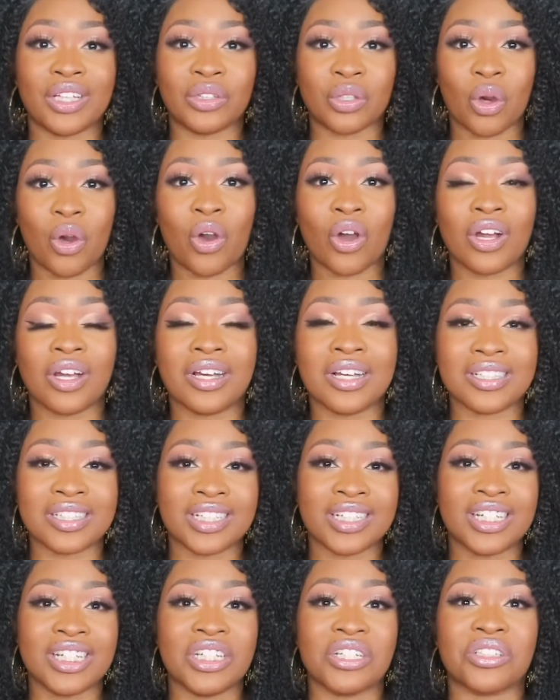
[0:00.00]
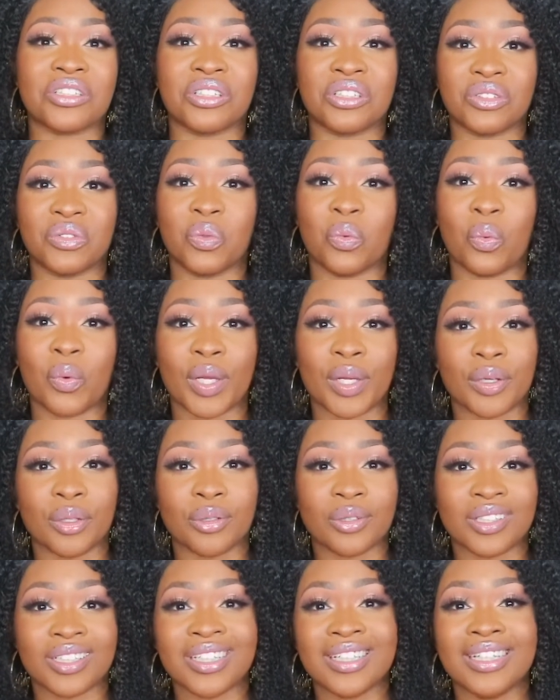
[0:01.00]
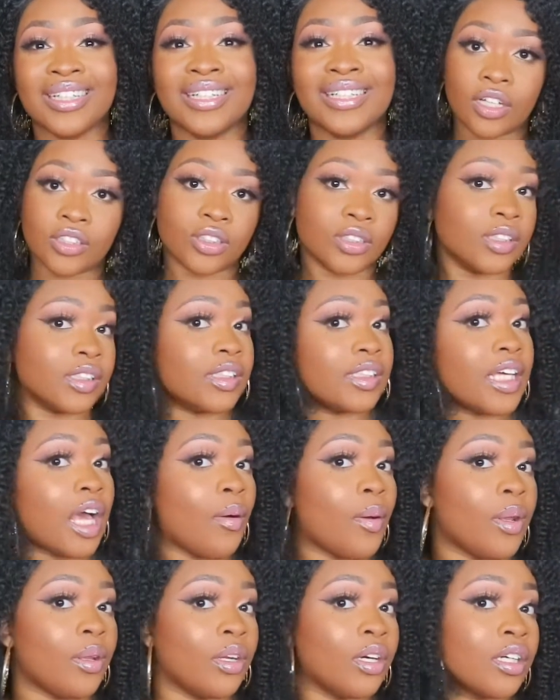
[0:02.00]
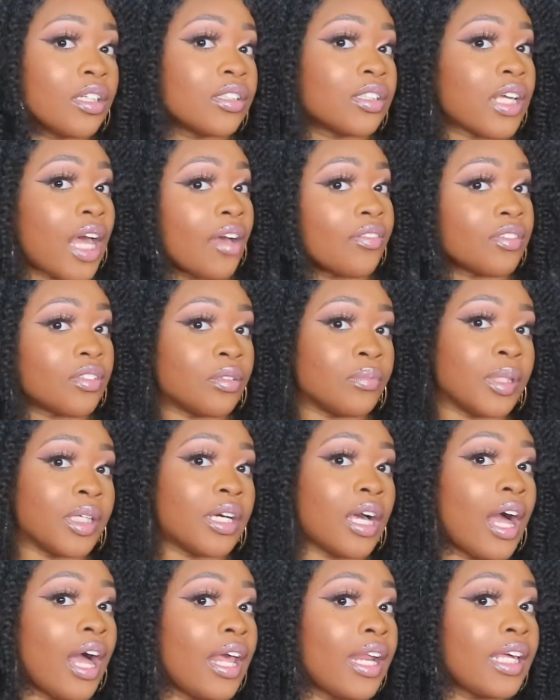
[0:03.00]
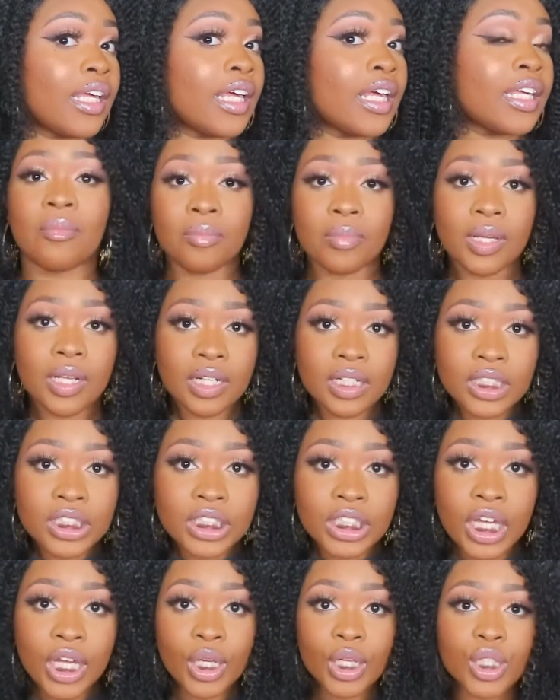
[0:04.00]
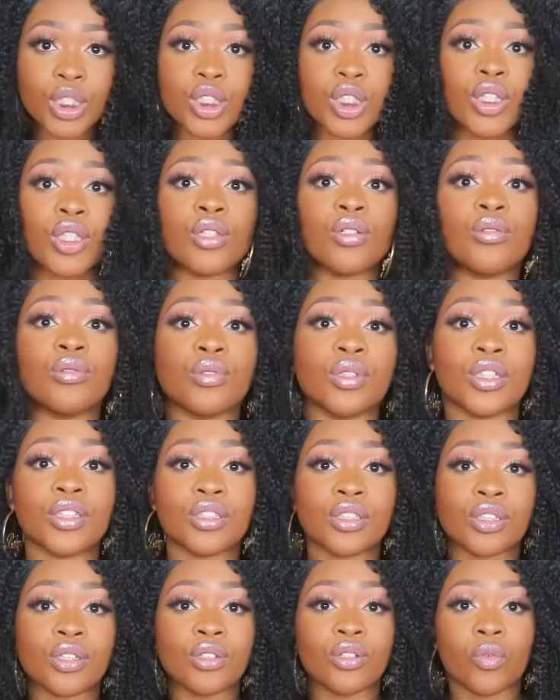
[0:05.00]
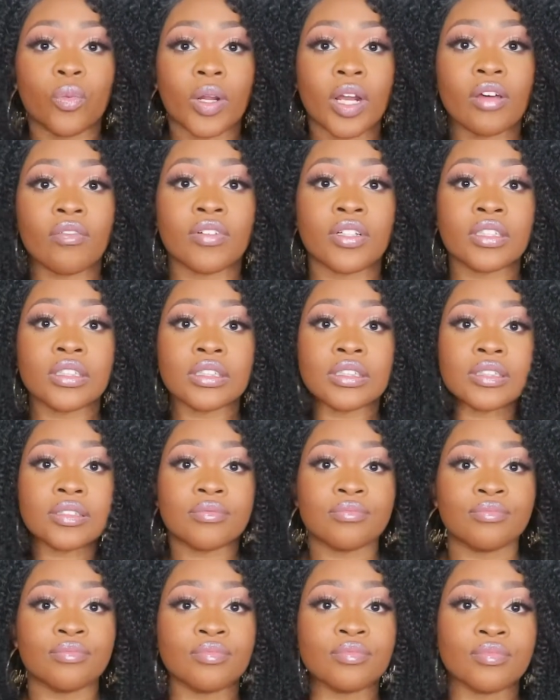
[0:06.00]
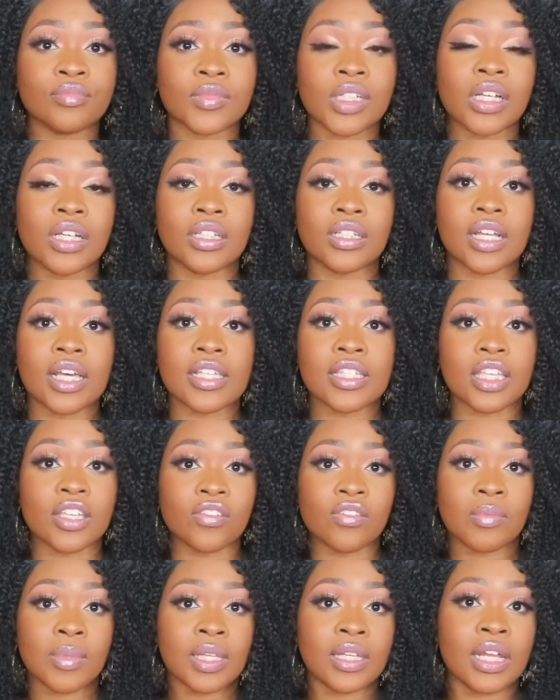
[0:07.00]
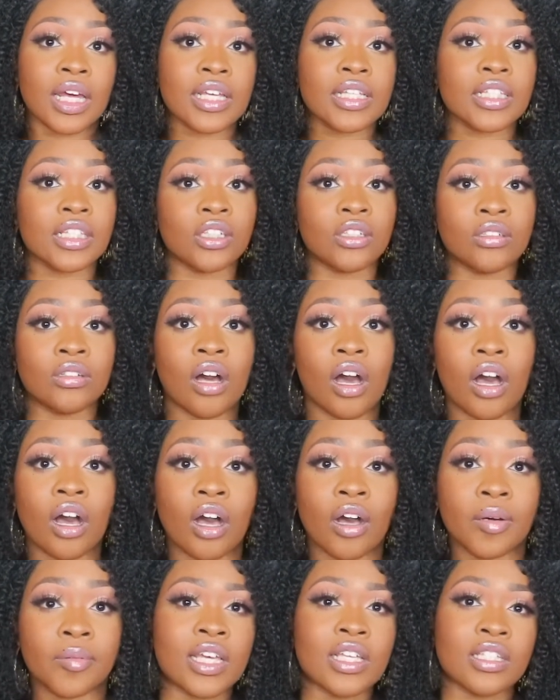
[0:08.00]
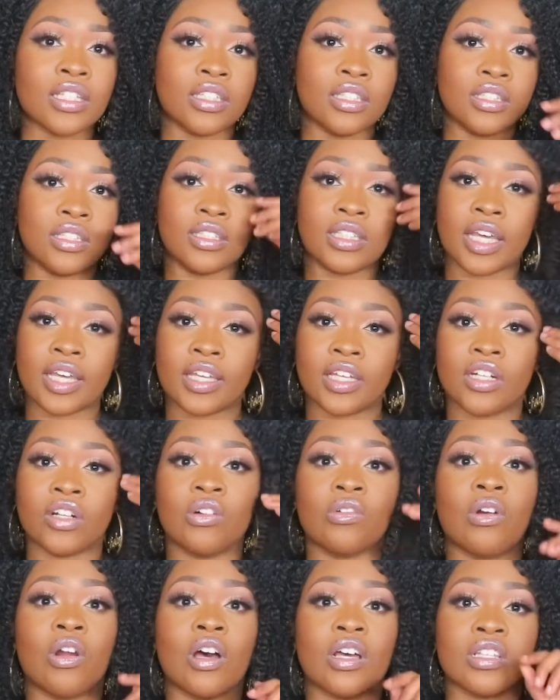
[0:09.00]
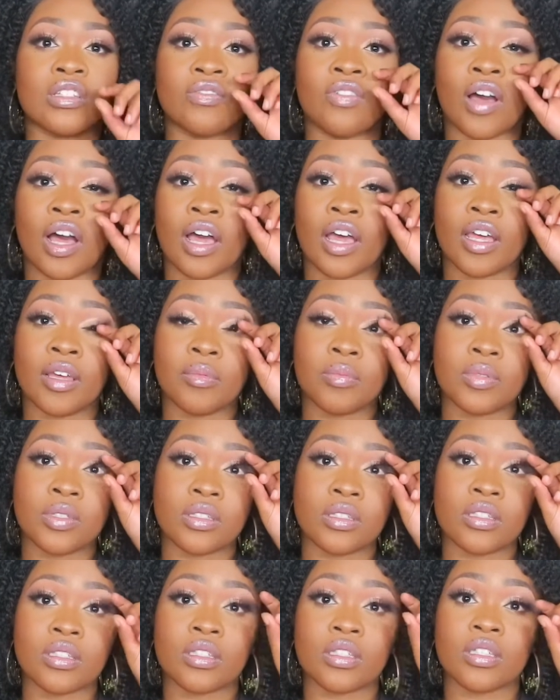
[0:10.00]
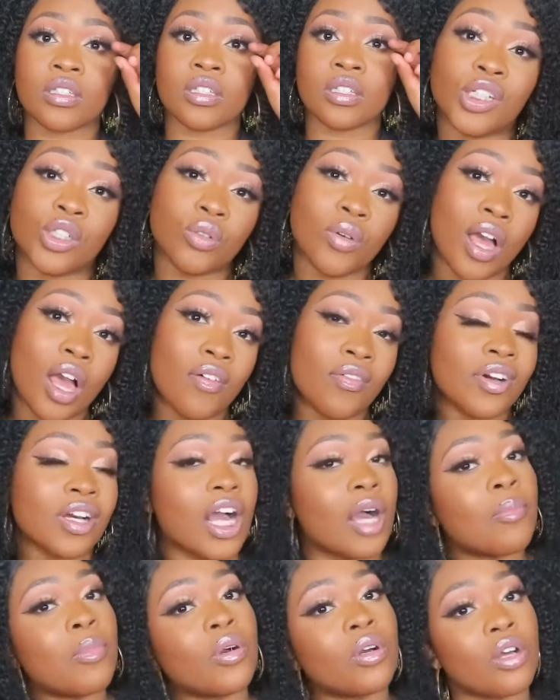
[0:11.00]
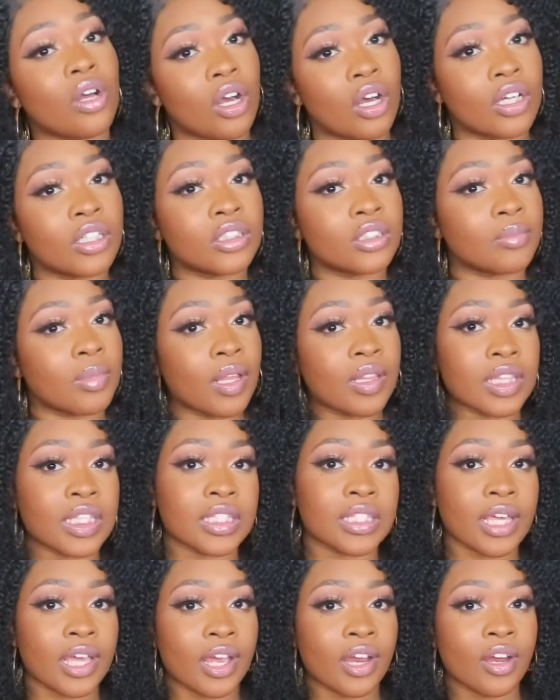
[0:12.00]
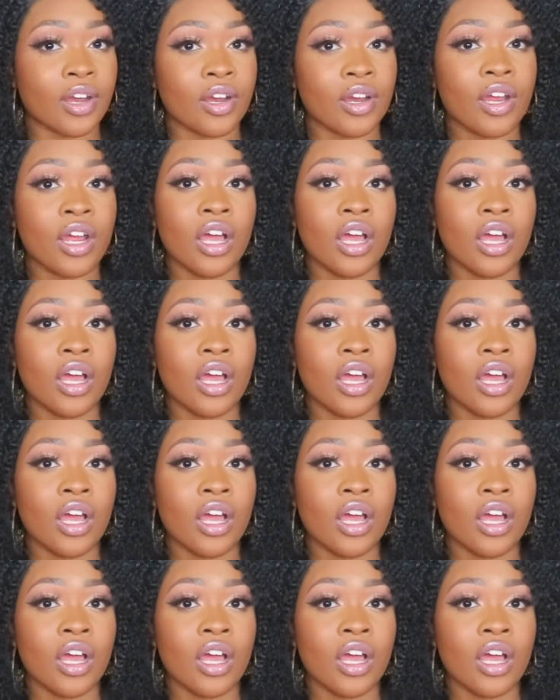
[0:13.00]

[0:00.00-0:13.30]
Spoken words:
long because it just looks weird. So this is how it looks after me cutting it. But it's cute. It's cute or whatever. Nice, giving me nice little nice Diana Ross vibes. I do have a couple cons about this hair.